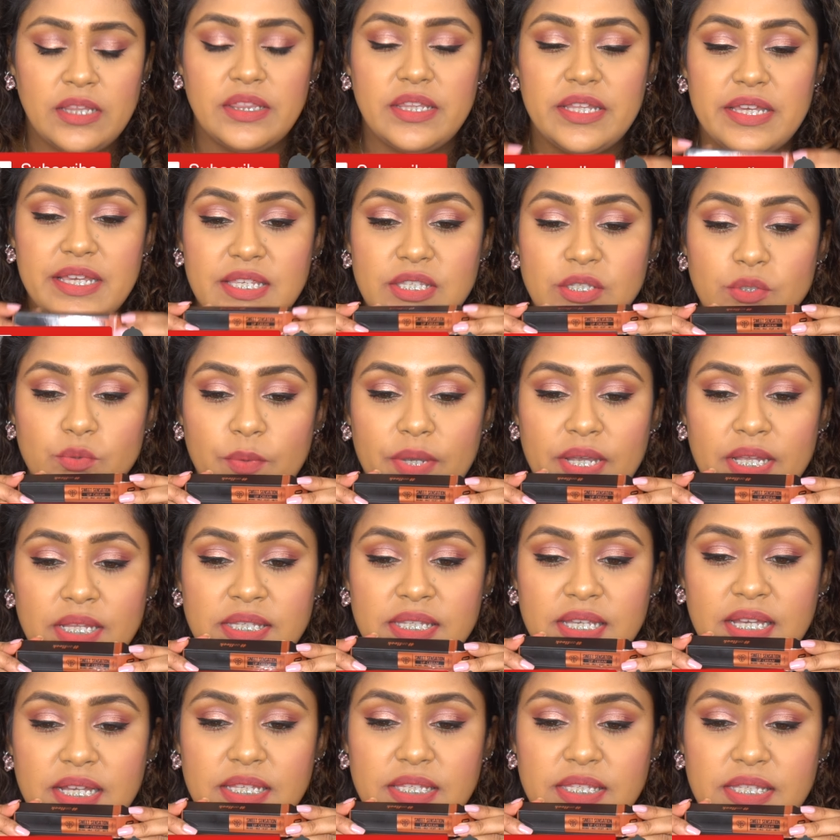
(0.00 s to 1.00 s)
the
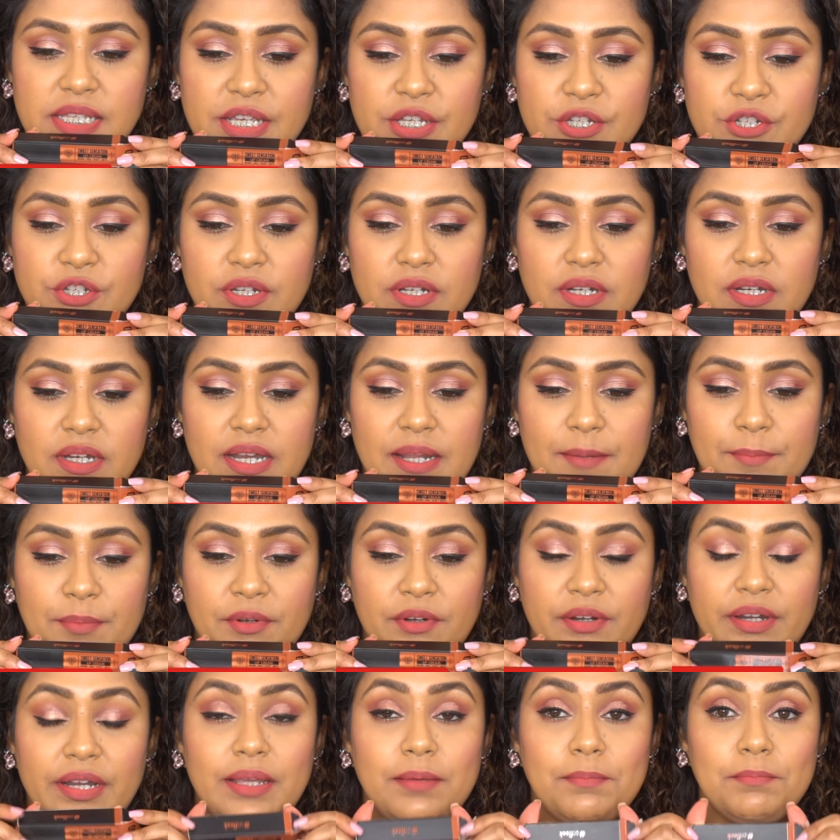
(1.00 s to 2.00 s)
Sweet Sensation lip
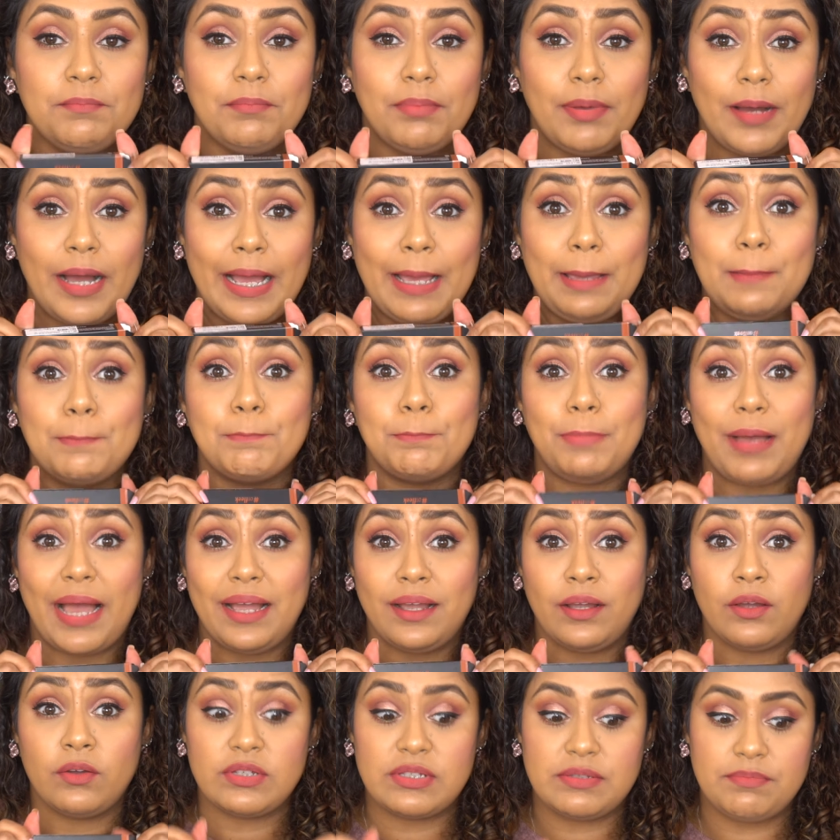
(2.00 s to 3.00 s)
cream by
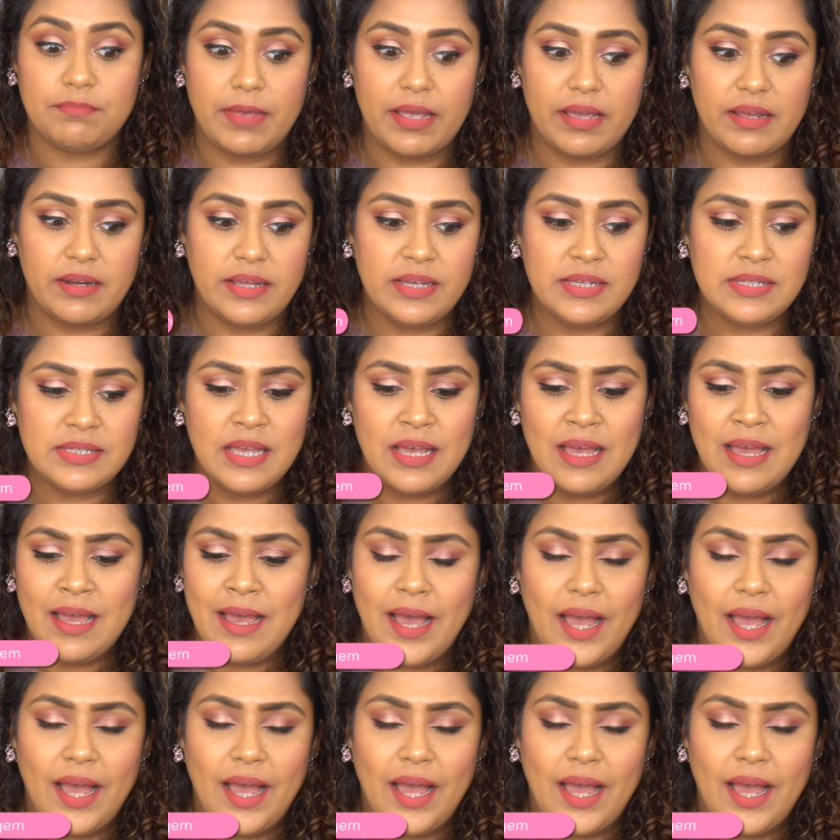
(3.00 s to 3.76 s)
PAC Cosmetics.